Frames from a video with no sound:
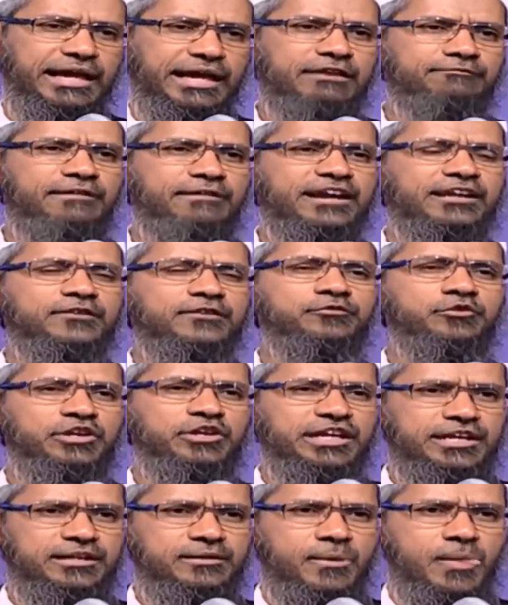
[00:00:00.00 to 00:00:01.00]
In fact, if
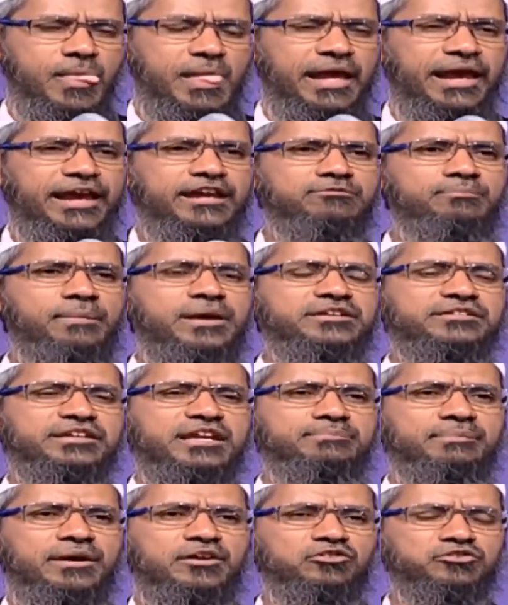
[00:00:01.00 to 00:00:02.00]
you read, it's
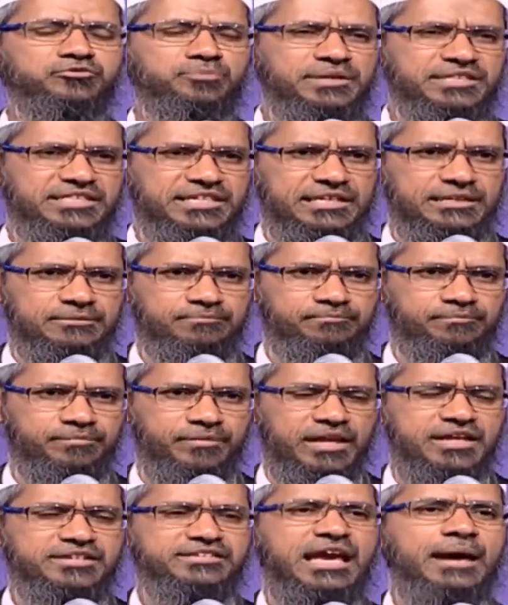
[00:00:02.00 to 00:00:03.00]
mentioned Manusmriti,
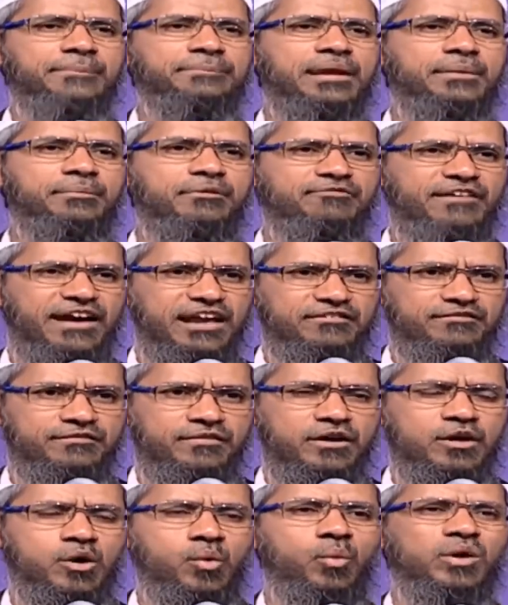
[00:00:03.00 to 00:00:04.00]
chapter number
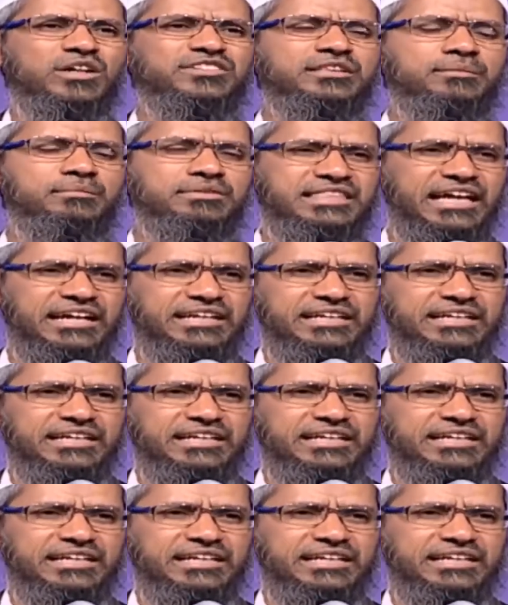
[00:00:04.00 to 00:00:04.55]
5, verse number